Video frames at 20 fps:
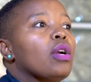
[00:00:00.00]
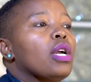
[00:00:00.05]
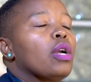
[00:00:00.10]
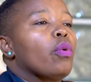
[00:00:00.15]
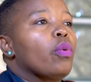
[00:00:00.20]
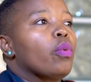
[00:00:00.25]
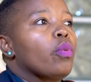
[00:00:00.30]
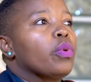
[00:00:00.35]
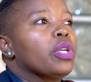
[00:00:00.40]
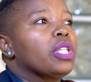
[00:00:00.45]

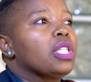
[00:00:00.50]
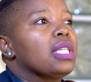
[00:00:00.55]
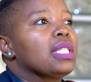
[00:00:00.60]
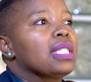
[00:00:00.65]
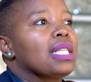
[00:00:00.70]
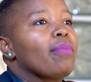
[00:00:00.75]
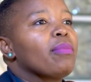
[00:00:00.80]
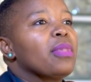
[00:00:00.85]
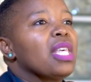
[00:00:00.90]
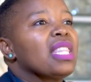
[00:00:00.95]
which is
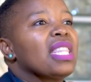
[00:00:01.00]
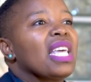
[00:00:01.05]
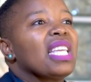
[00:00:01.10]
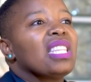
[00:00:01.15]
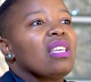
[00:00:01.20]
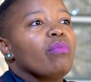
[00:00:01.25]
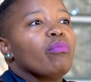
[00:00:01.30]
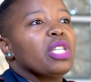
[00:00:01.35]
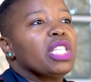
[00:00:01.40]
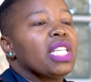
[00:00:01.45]
something that
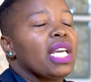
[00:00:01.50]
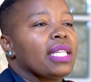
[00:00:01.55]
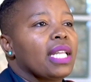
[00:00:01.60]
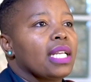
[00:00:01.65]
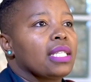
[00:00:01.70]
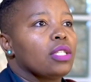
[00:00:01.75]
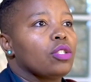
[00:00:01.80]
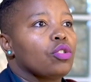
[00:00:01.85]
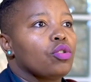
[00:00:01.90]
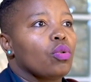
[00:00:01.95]
the media
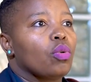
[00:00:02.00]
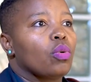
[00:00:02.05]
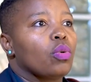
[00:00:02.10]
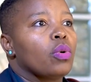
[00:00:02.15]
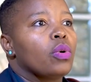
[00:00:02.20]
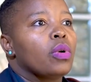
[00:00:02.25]
doesn't show.